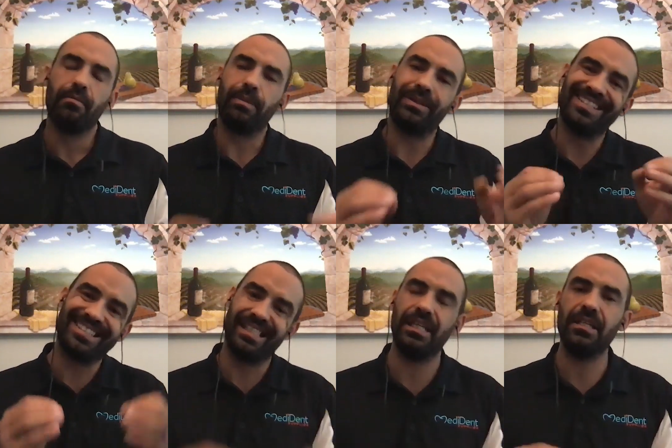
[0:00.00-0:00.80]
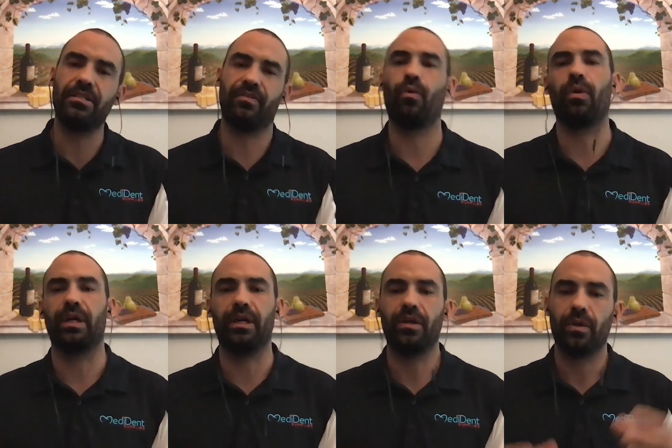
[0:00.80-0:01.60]
but the seeds for
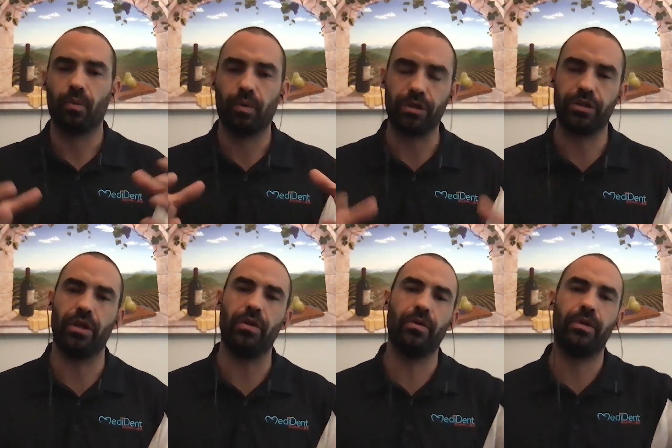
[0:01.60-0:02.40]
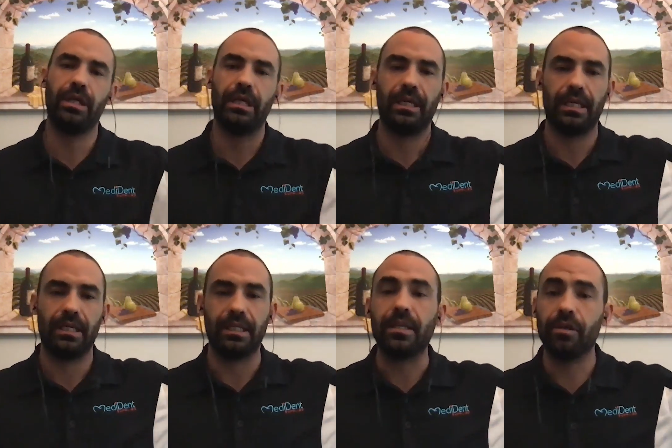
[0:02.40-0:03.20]
it were sown
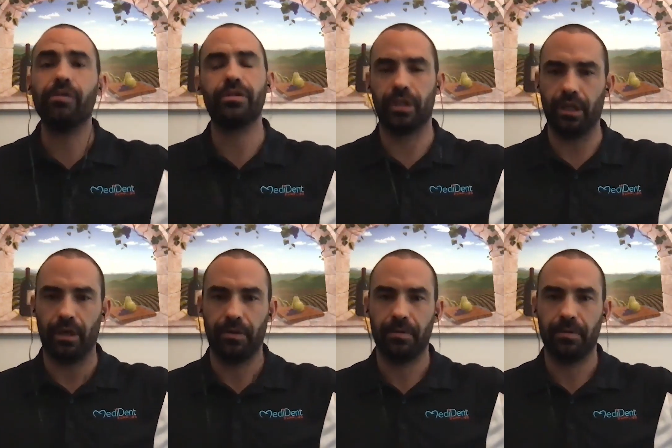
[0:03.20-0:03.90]
years ago.